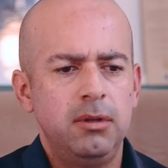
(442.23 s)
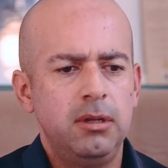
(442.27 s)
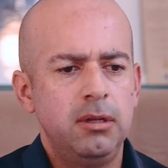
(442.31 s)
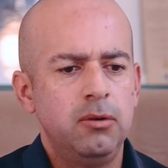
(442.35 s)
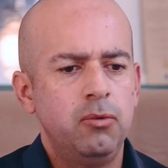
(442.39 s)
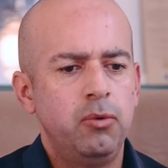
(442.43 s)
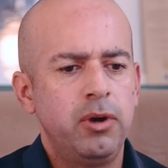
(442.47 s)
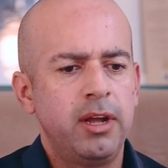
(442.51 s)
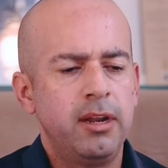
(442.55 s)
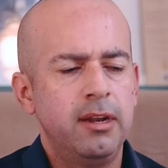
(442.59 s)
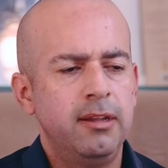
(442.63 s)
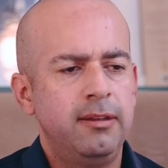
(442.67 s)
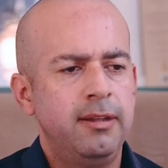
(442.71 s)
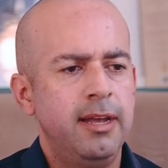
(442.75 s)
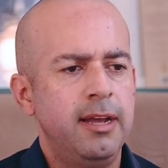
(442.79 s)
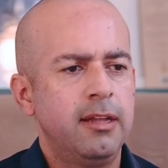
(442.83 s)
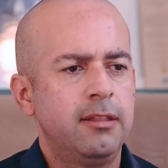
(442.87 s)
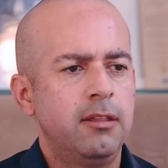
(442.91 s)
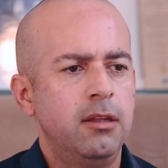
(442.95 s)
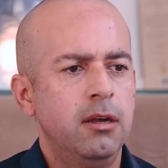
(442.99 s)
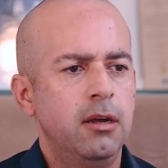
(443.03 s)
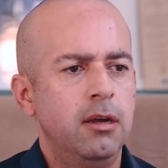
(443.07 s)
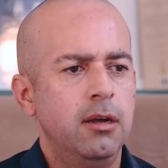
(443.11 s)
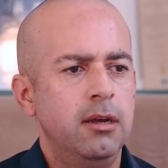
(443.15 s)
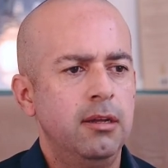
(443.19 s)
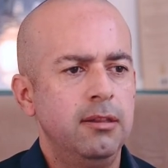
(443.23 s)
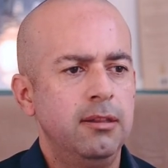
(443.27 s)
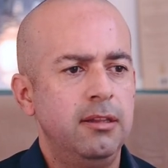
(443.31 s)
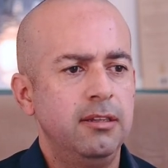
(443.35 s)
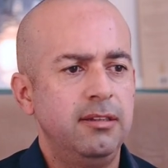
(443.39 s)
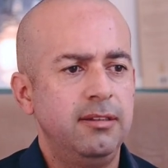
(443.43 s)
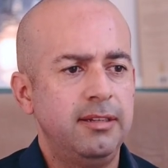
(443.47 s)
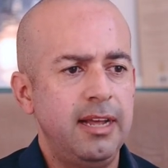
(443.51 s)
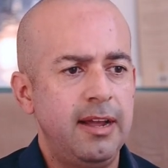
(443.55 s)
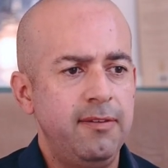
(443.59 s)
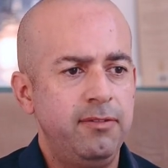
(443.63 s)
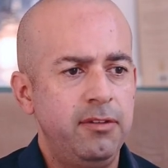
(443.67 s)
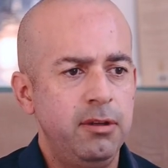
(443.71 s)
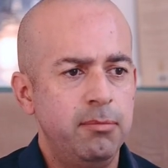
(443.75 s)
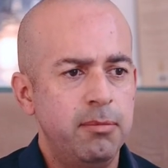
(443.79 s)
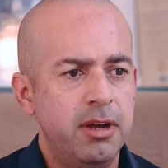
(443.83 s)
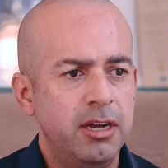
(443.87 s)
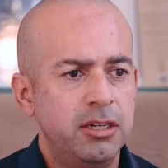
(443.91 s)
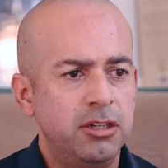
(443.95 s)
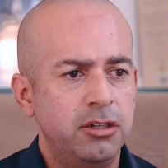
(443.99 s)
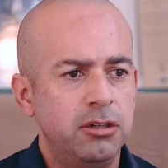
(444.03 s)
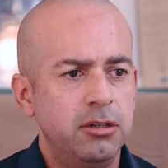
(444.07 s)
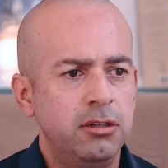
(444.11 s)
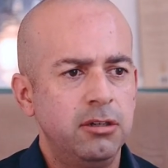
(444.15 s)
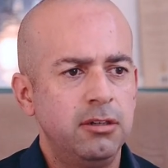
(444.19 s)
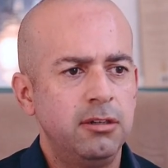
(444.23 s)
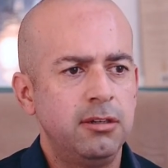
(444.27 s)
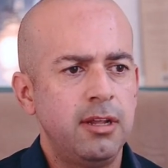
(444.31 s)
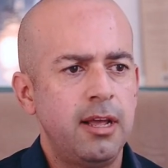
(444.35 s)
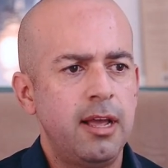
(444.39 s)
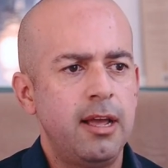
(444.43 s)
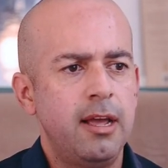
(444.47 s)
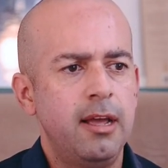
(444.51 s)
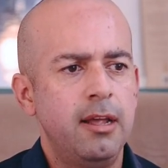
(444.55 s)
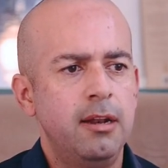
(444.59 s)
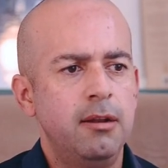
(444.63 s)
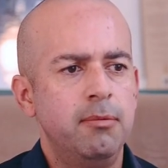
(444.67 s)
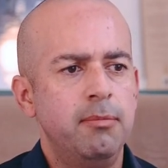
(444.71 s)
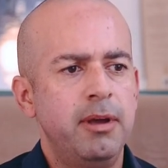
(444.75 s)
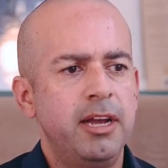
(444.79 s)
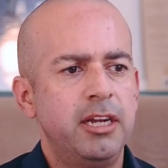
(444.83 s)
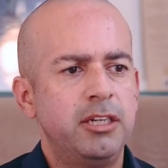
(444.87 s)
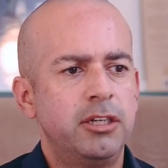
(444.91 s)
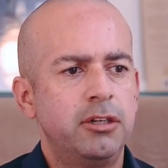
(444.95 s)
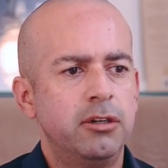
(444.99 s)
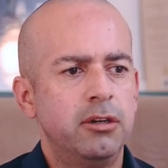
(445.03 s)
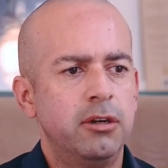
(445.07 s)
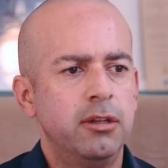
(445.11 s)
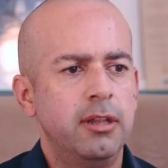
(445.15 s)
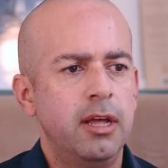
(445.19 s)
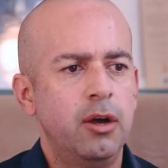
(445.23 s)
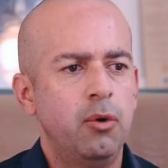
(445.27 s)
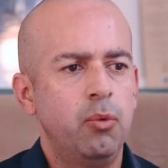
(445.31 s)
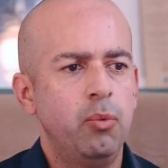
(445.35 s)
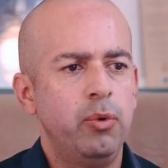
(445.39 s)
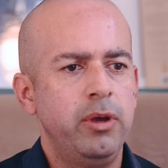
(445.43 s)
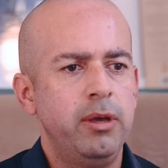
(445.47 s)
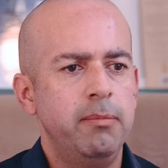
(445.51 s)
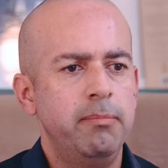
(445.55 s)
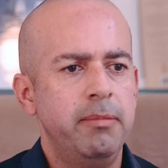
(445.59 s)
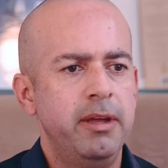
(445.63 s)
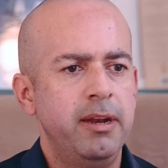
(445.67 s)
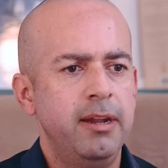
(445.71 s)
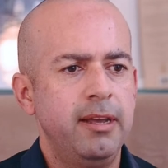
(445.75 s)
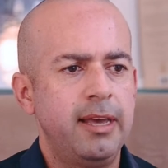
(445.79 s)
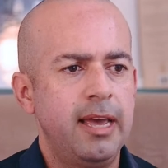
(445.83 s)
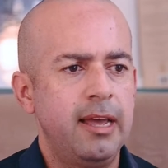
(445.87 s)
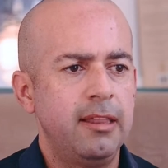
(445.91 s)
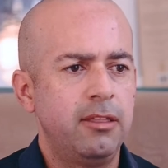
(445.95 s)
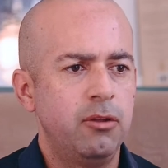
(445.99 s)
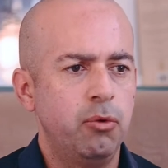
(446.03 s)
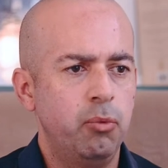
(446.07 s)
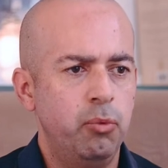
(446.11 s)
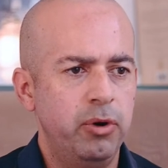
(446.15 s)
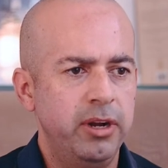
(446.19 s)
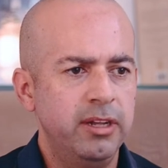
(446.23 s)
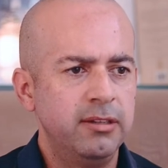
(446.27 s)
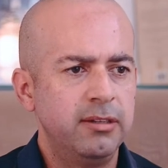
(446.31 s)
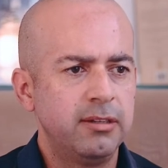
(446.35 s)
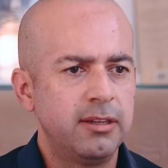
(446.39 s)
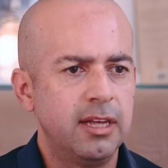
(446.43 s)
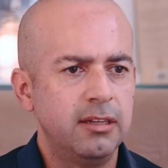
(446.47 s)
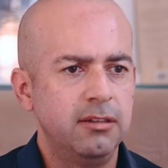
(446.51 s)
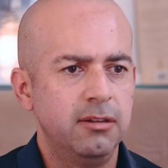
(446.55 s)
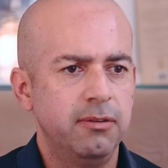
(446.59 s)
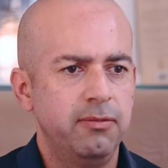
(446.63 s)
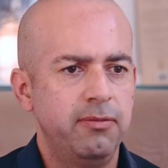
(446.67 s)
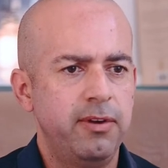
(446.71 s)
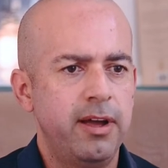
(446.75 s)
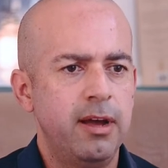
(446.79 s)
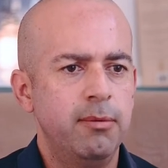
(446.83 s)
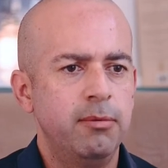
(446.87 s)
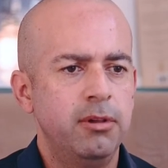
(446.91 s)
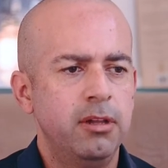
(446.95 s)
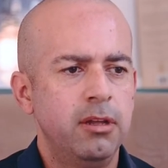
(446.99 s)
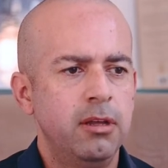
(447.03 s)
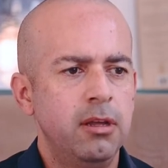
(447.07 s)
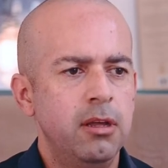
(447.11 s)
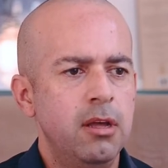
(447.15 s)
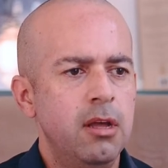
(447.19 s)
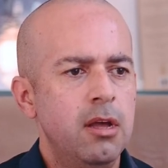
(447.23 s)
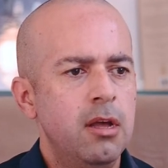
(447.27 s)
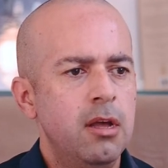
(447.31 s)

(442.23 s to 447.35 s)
And we're going to take the safety measures and make sure that we mitigate the risk as a family.